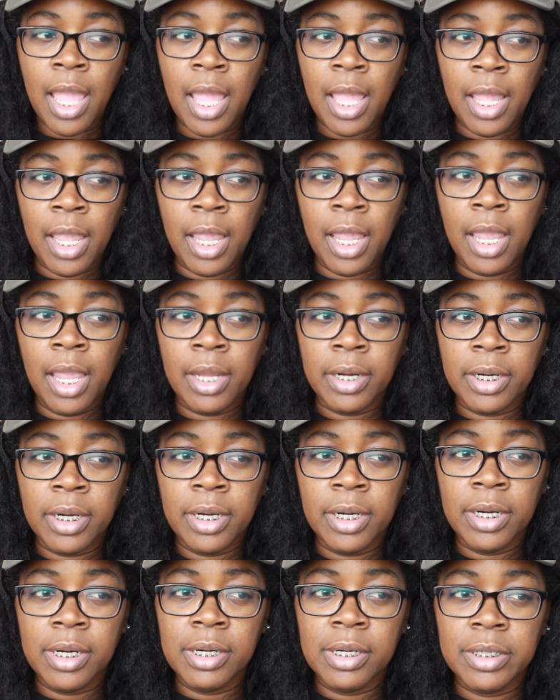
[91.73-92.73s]

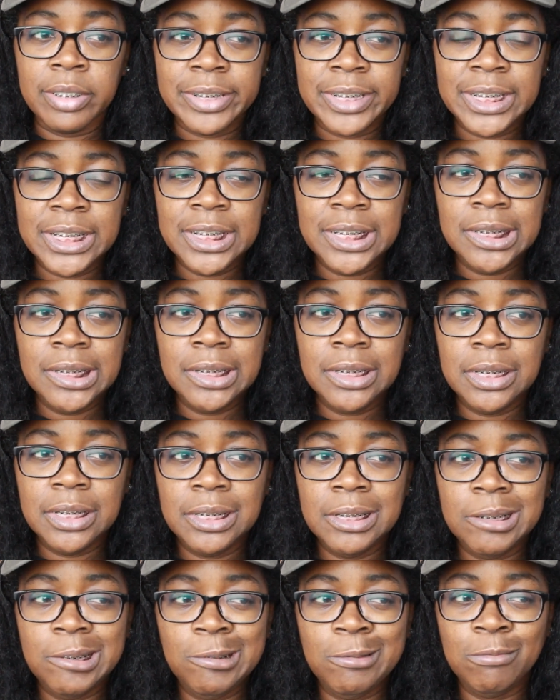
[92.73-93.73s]
And
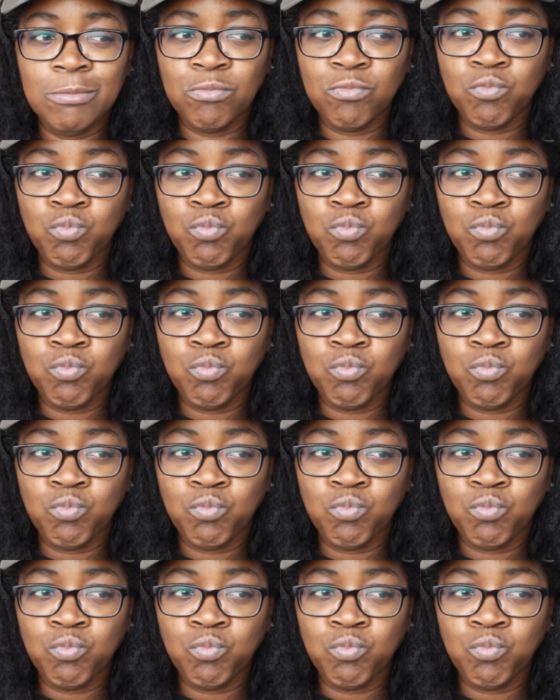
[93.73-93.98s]
she